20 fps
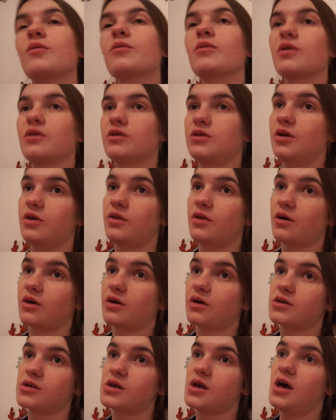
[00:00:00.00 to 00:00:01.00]
gonna do though,
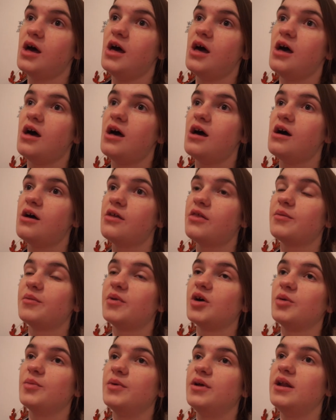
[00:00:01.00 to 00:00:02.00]
because at the
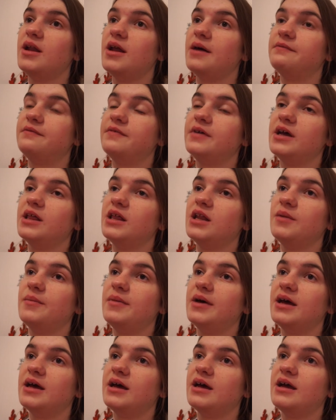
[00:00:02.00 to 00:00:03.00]
moment, I'm feeling a
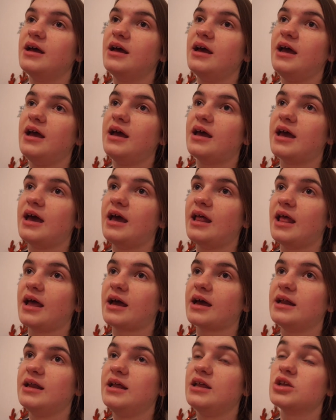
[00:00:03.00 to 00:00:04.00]
bit icky, like
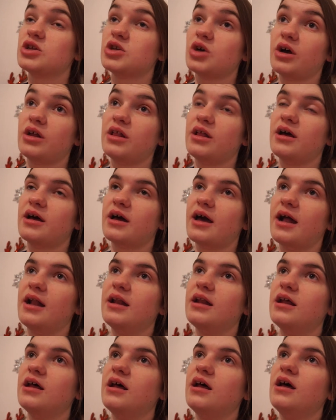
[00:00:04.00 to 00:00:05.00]
I need a toilet
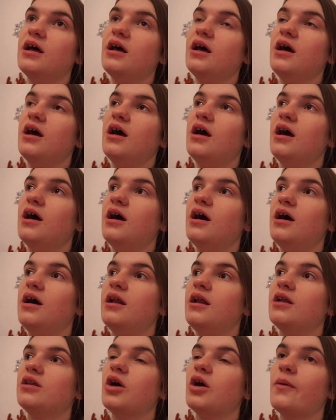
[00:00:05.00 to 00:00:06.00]
again.
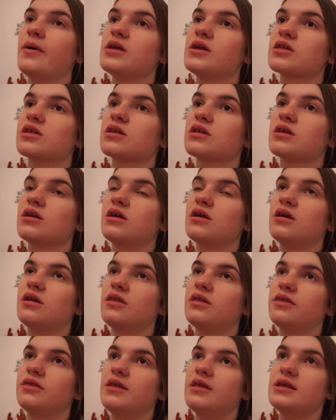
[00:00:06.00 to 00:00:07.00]
And I know this
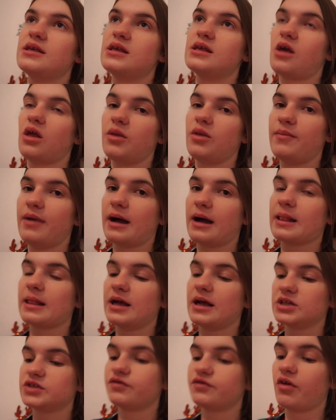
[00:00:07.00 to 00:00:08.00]
is all the
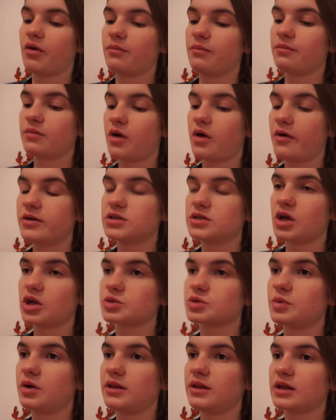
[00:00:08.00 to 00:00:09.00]
backlash from going to
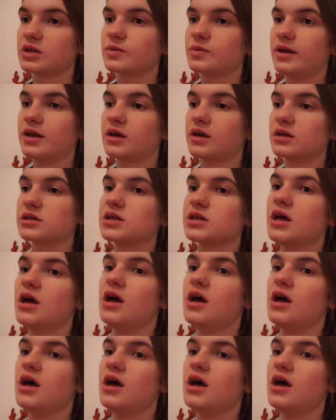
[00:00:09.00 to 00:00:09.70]
hospital last week, because